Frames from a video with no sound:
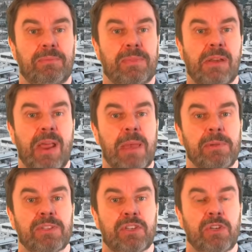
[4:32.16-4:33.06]
they're
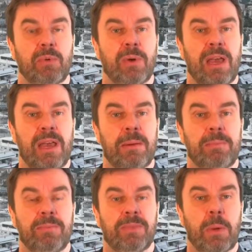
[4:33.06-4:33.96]
able to
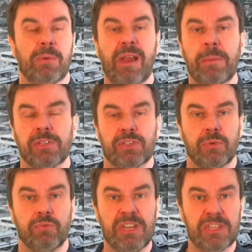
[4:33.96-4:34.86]
um, they were able to
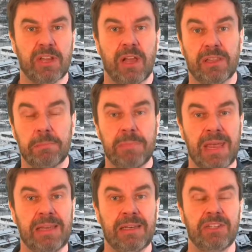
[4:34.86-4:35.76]
restart the
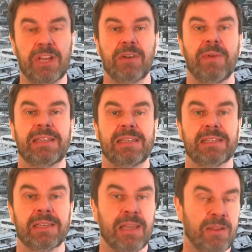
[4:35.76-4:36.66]
main generators